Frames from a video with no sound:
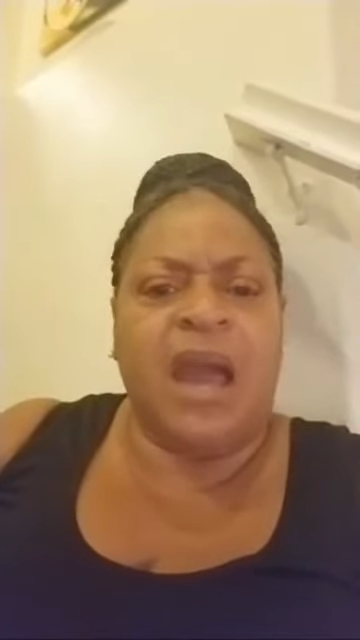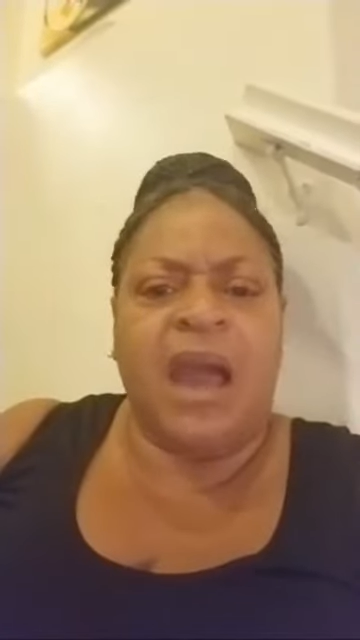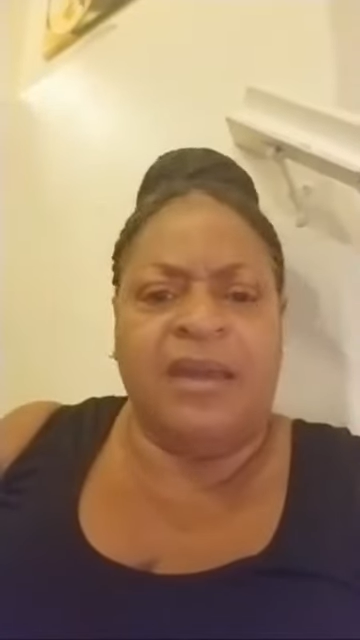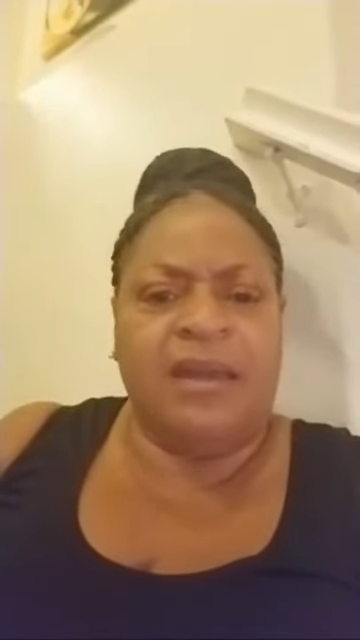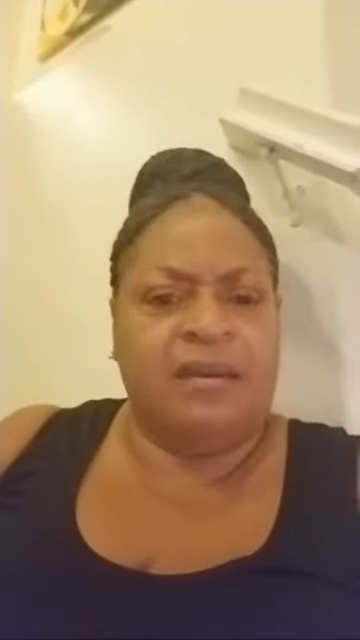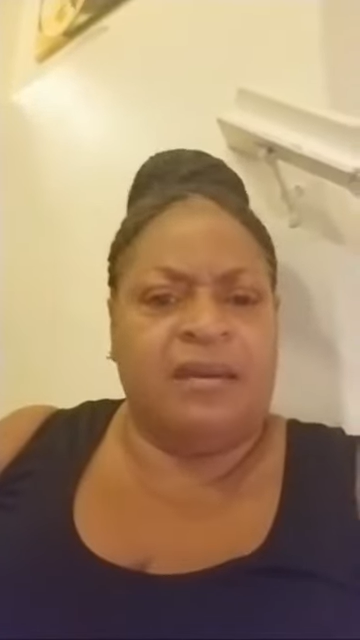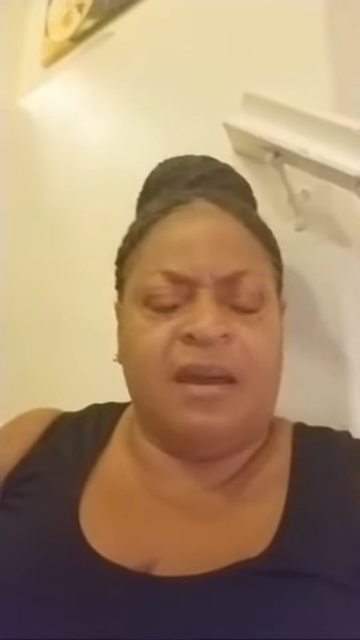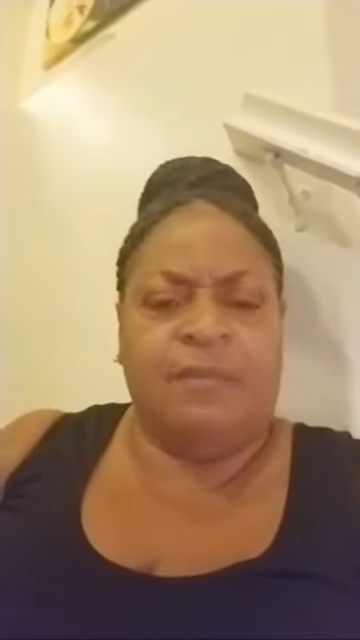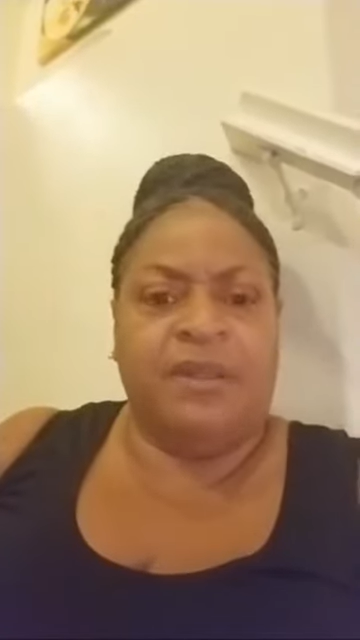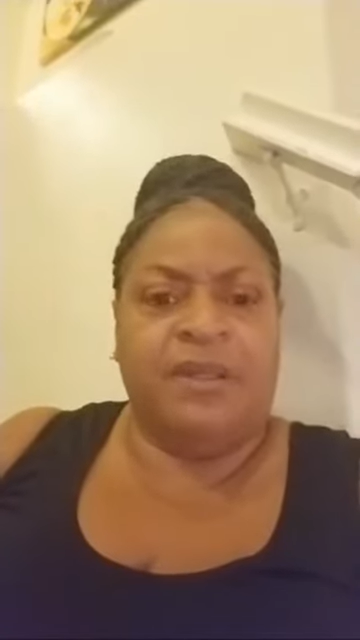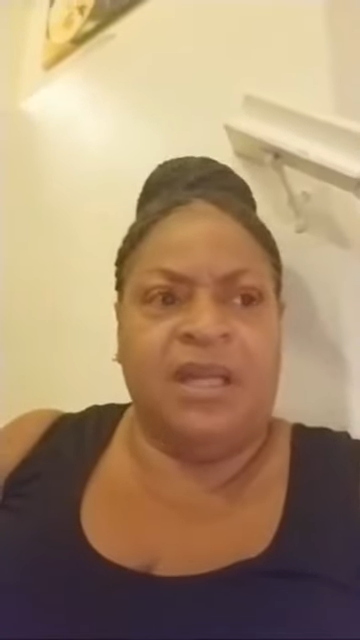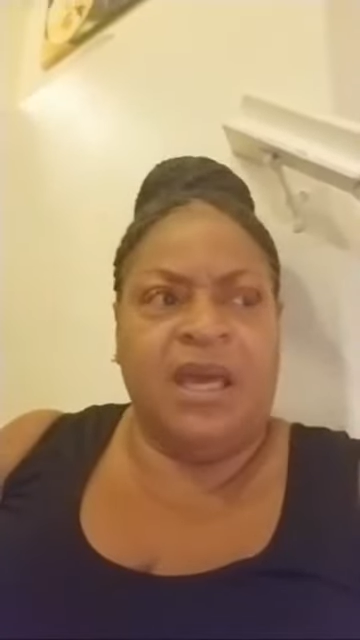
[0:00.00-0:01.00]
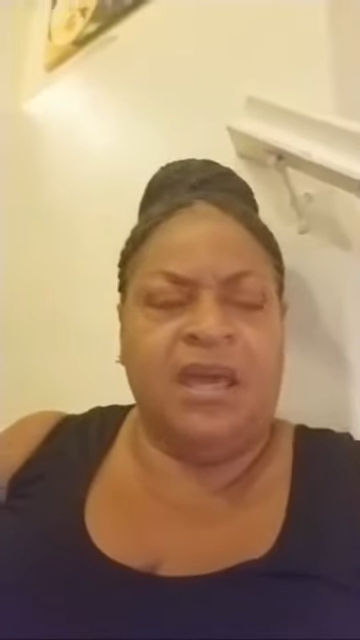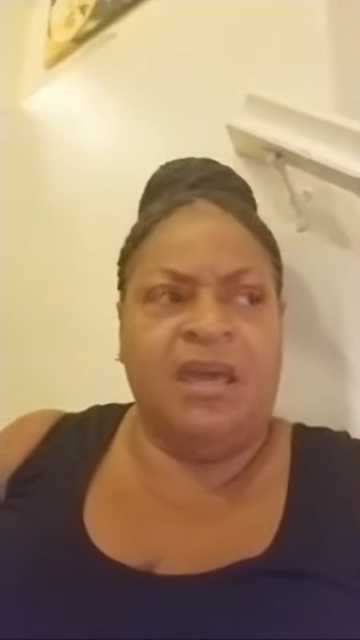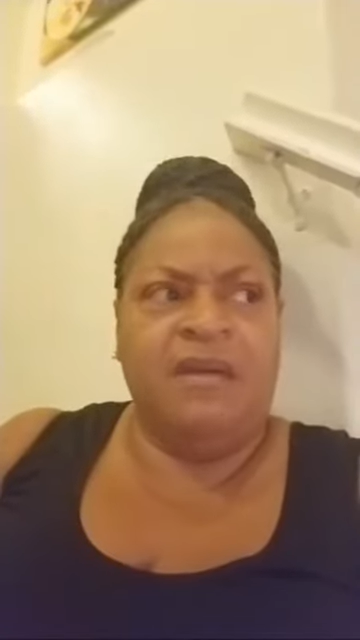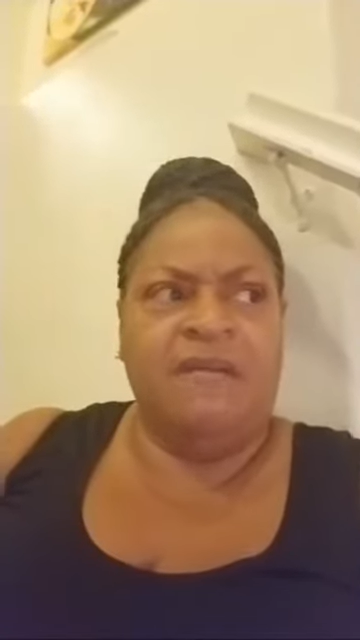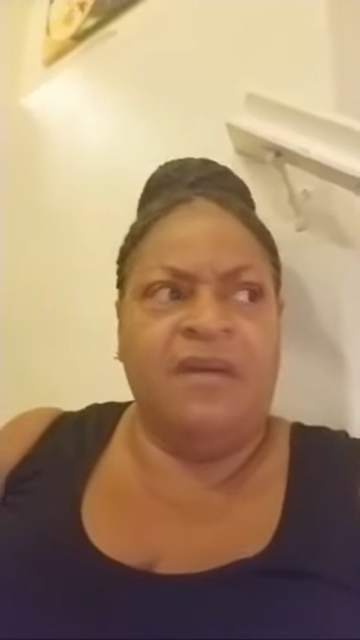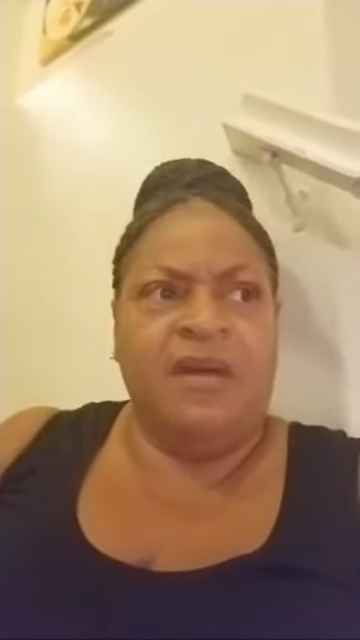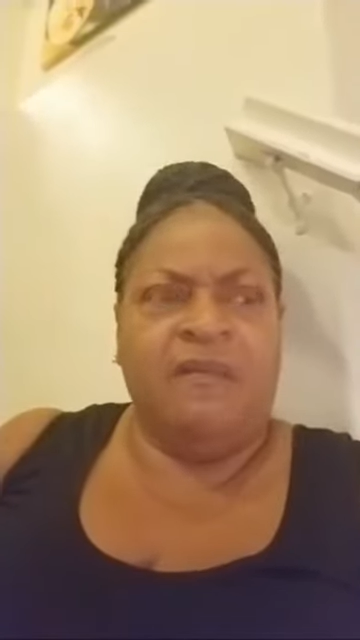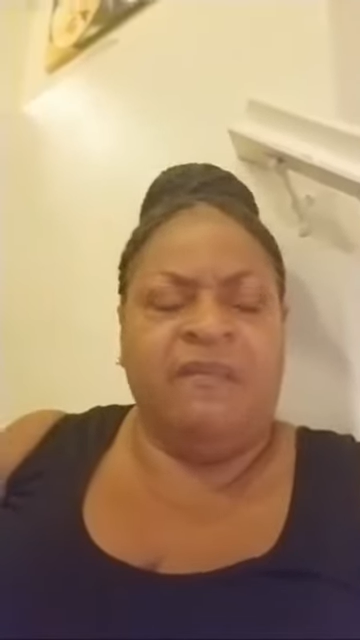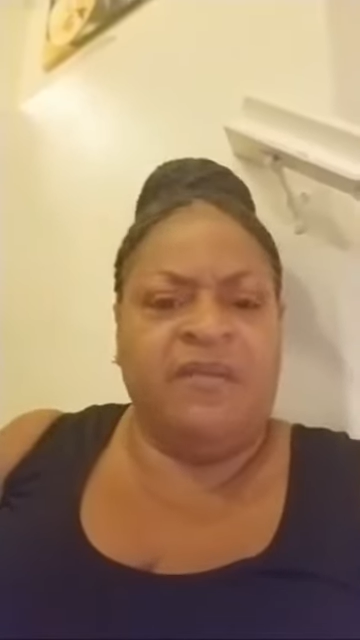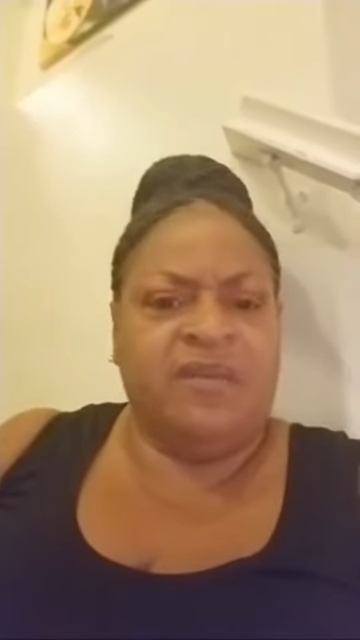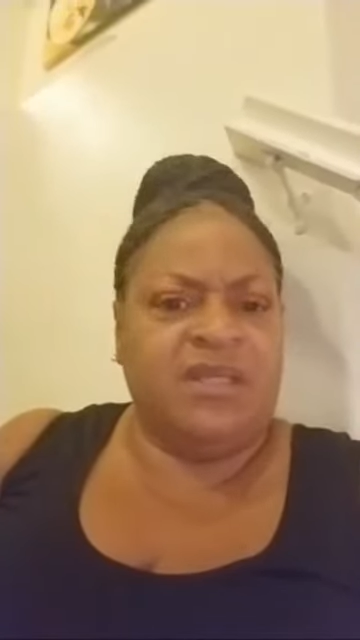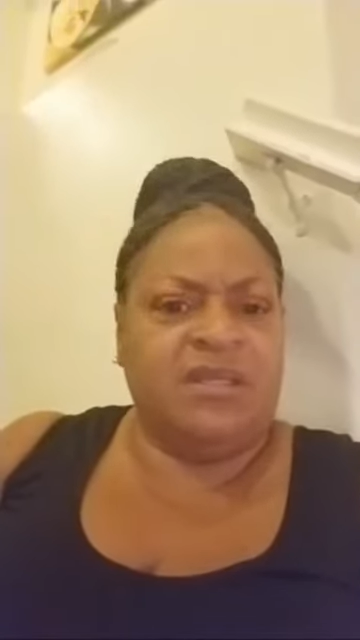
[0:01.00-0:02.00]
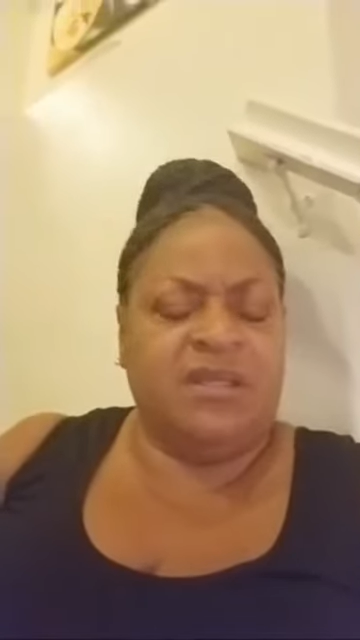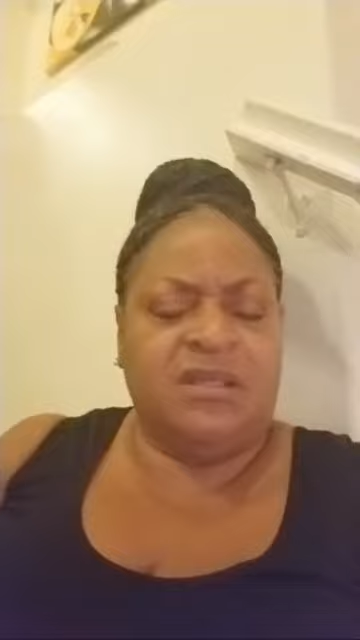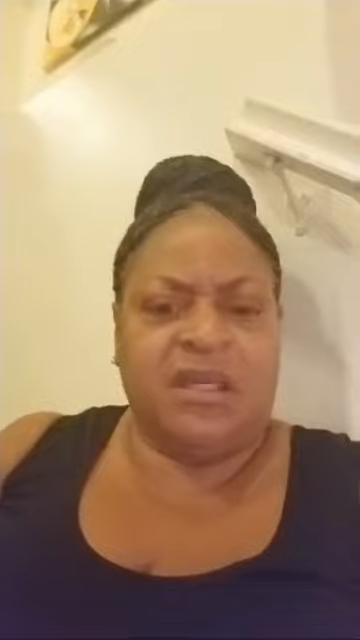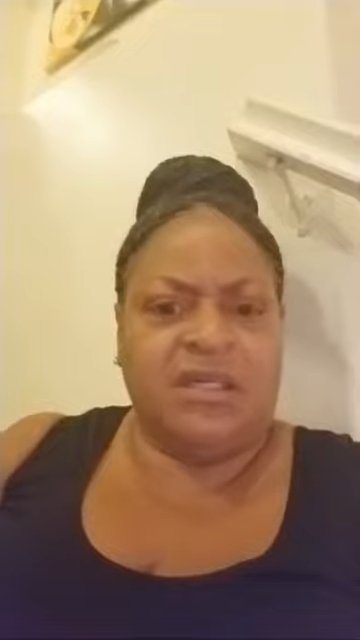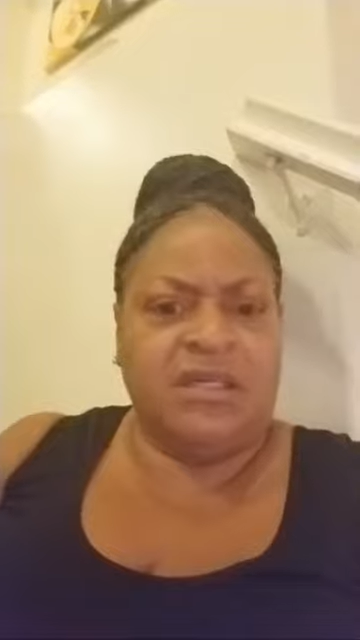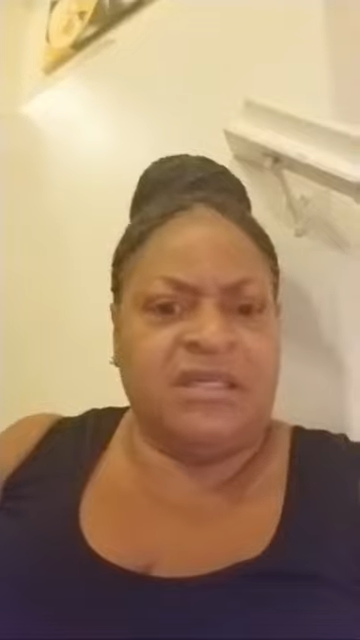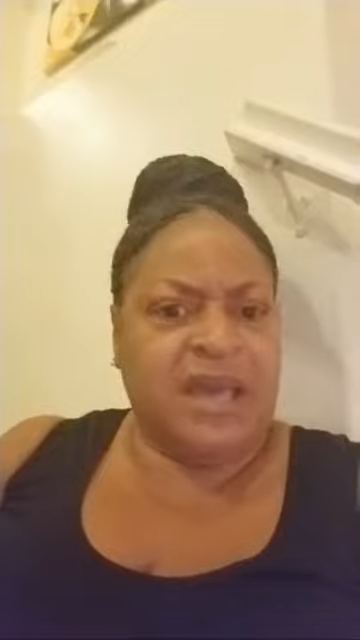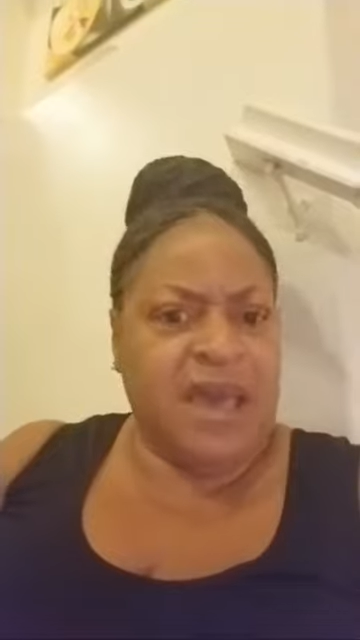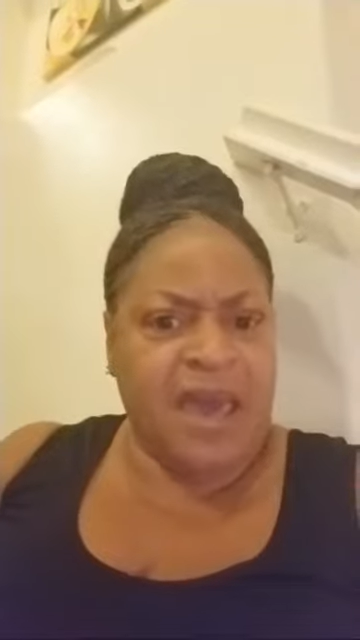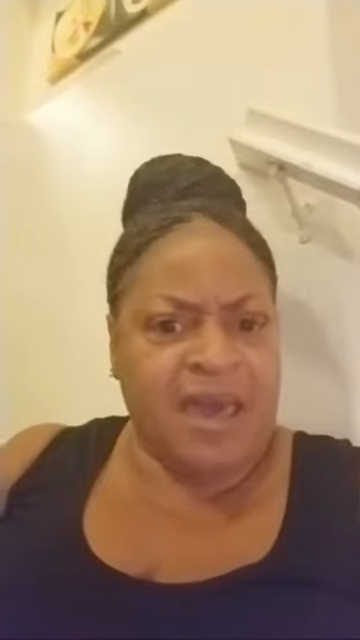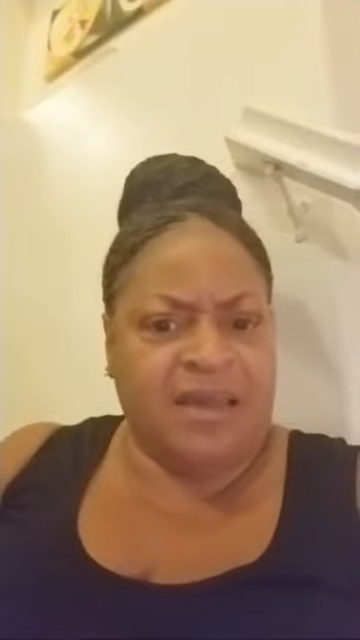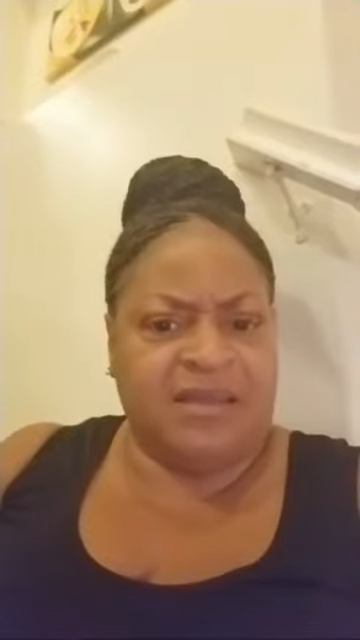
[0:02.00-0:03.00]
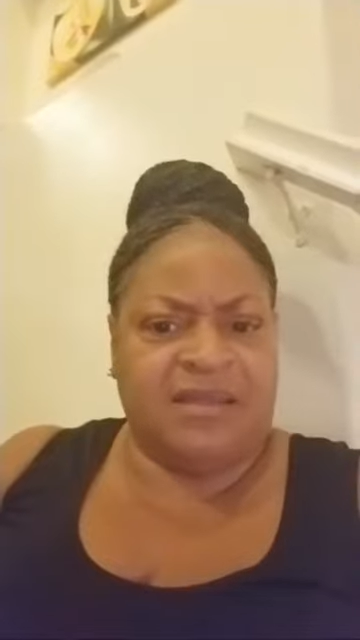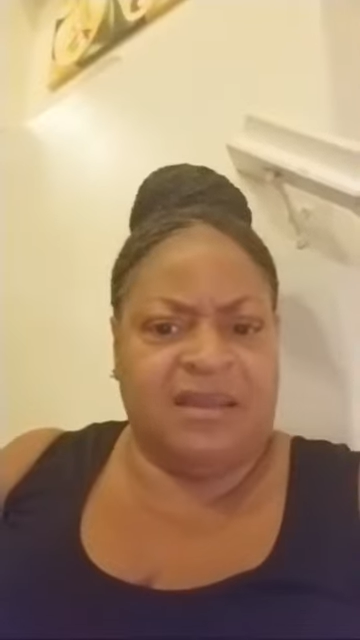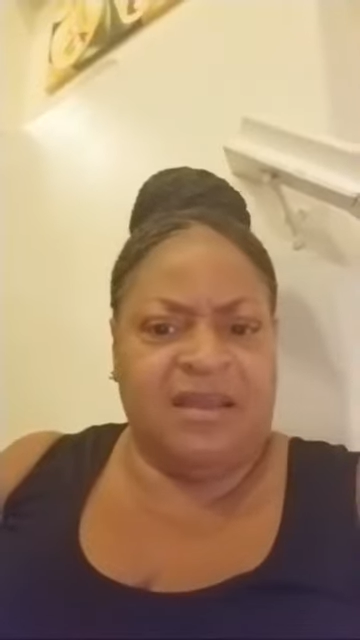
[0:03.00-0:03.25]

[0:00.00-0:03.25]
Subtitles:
I cannot believe that this is such a task